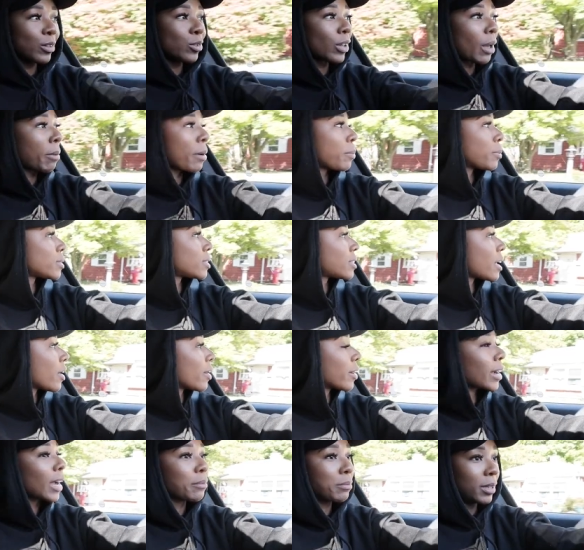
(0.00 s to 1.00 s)
I don't like people
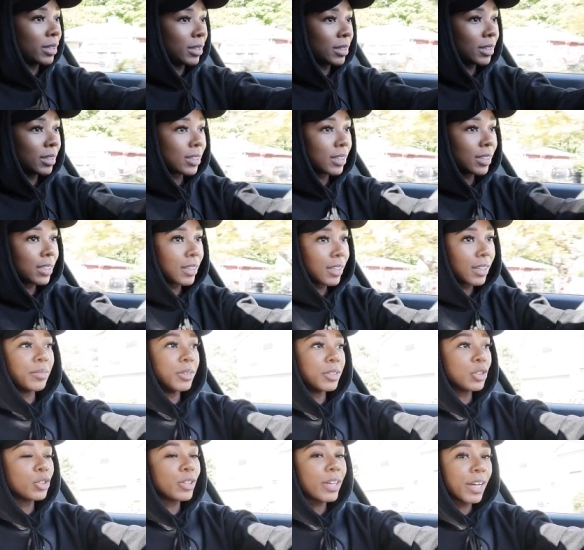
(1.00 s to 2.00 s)
staring at me,
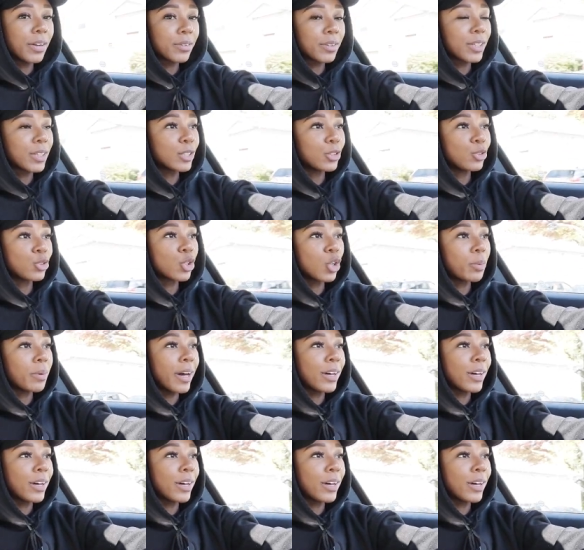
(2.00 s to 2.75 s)
which you can't really control.